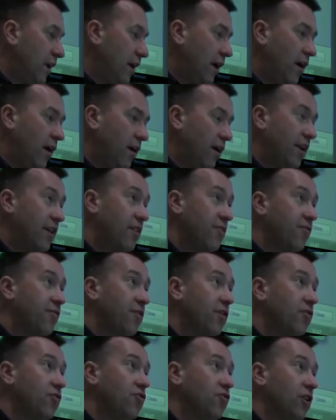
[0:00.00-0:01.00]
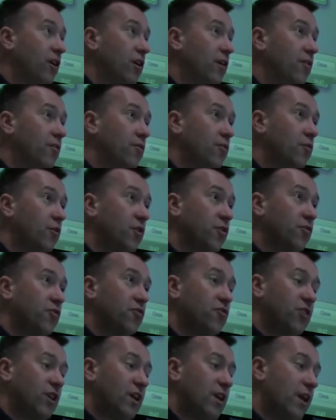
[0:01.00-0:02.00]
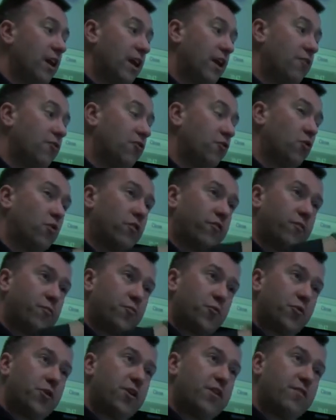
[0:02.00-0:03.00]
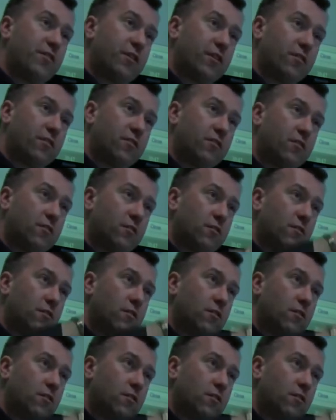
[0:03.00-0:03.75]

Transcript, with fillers: Uh, and in the future, what you'll see here is all of the previous